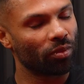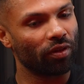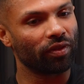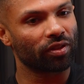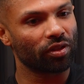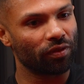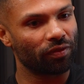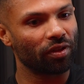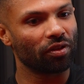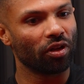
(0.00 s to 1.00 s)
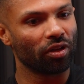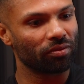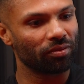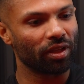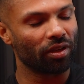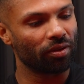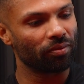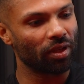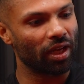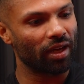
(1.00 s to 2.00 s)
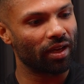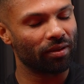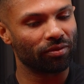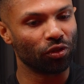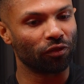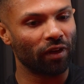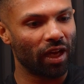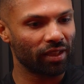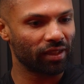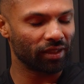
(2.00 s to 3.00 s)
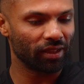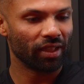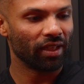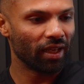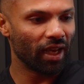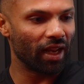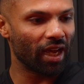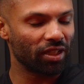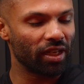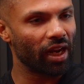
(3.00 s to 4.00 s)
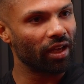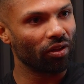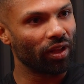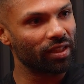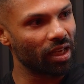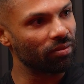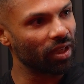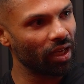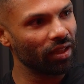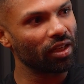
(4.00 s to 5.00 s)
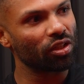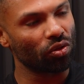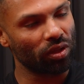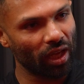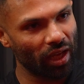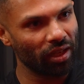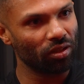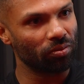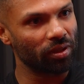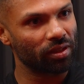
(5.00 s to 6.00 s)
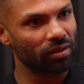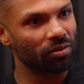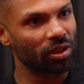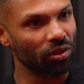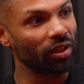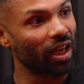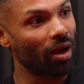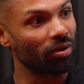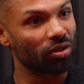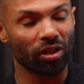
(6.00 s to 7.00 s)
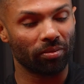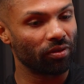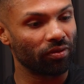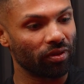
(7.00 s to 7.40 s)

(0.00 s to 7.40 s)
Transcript: Perfect. So if you're not, too fast and action it out on that same day, then it's okay. It'll be still in the camera. It's not going to be removed.